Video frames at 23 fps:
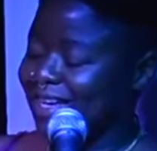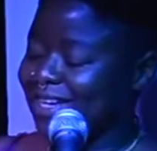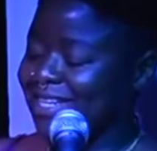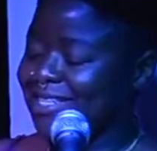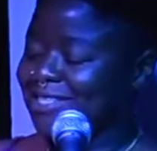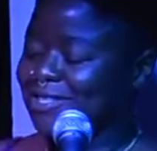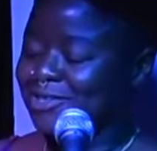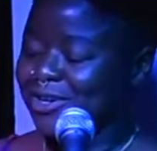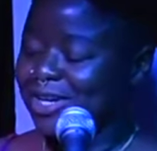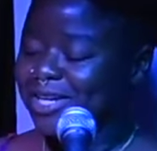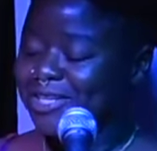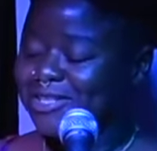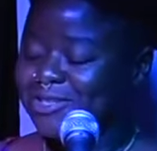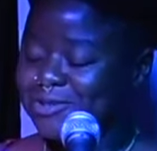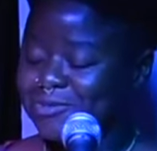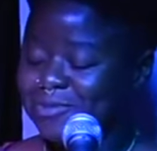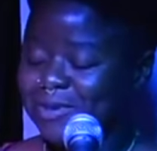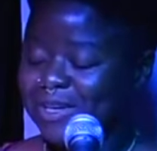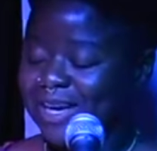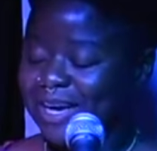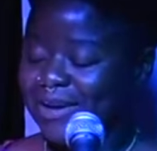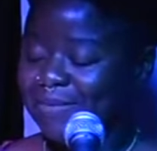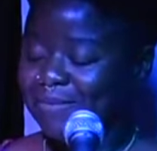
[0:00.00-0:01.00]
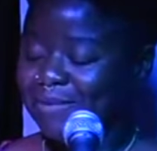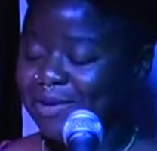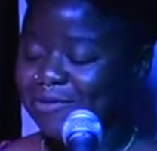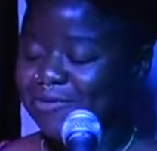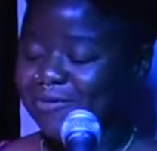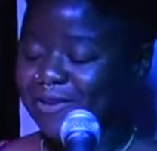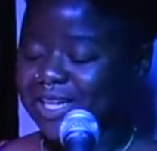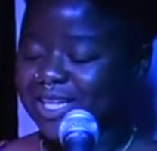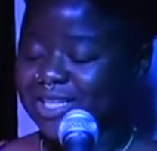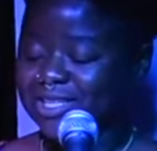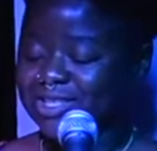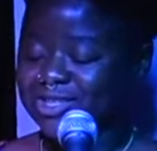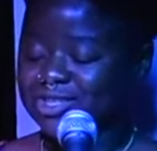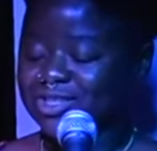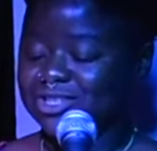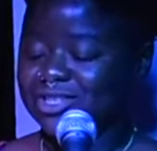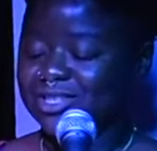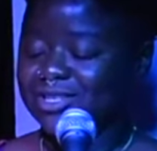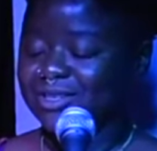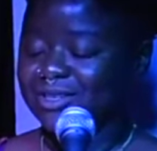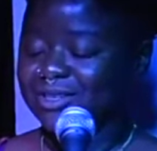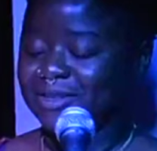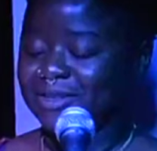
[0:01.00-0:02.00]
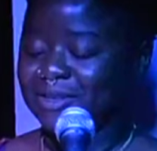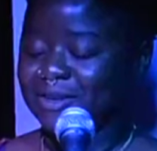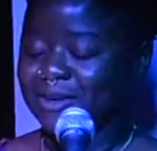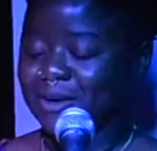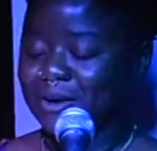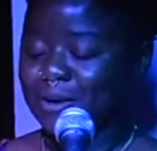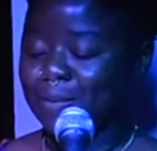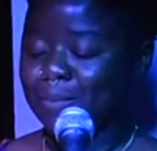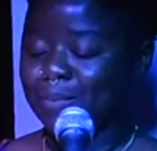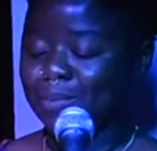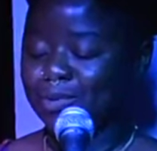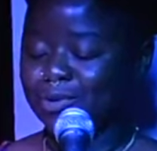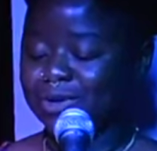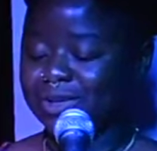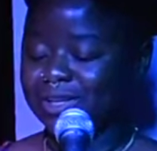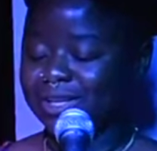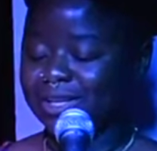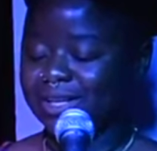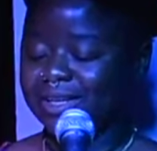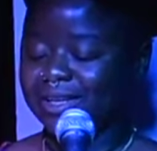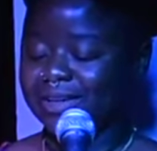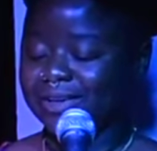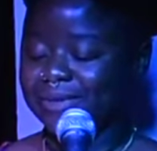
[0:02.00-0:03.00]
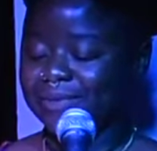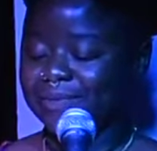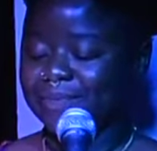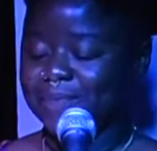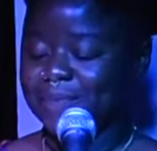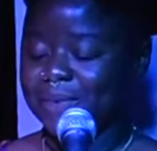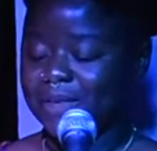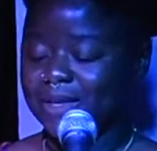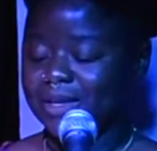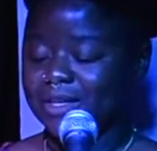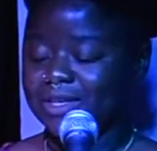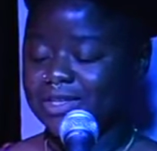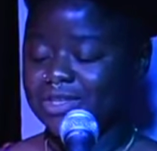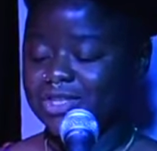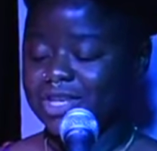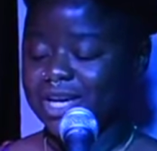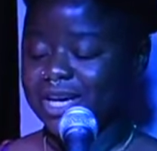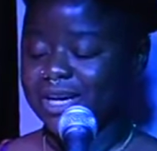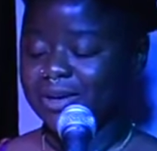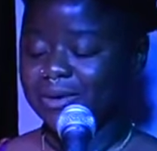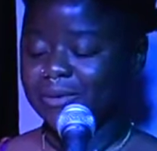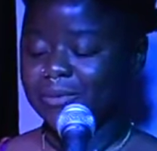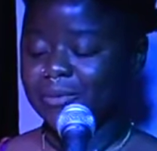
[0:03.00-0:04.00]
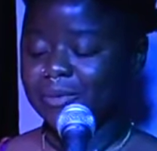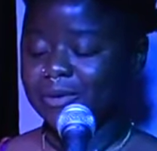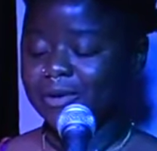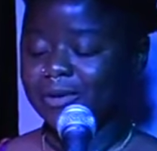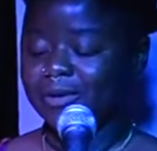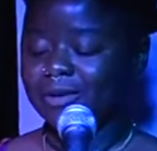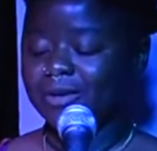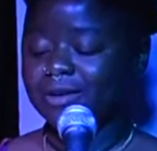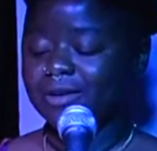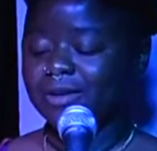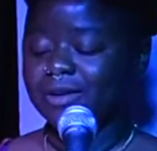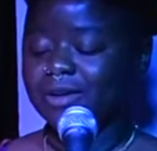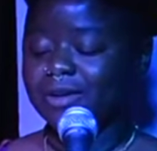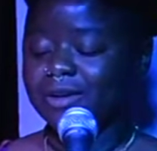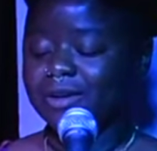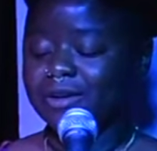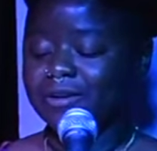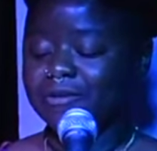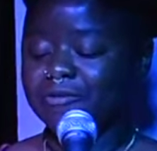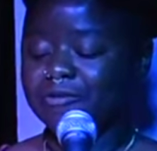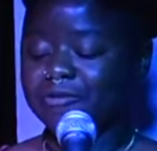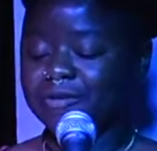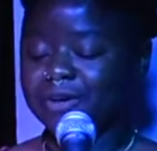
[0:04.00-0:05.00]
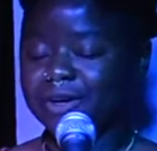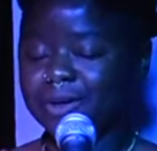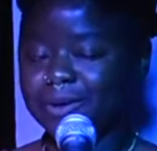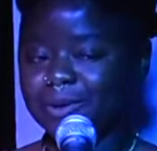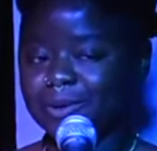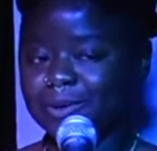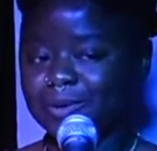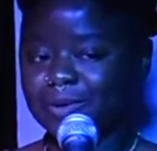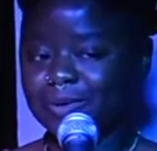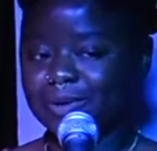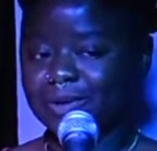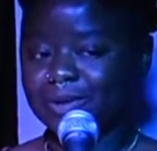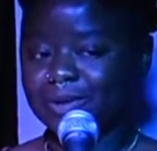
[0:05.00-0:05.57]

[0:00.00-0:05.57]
A stranger became my flesh. Body, shape, feel,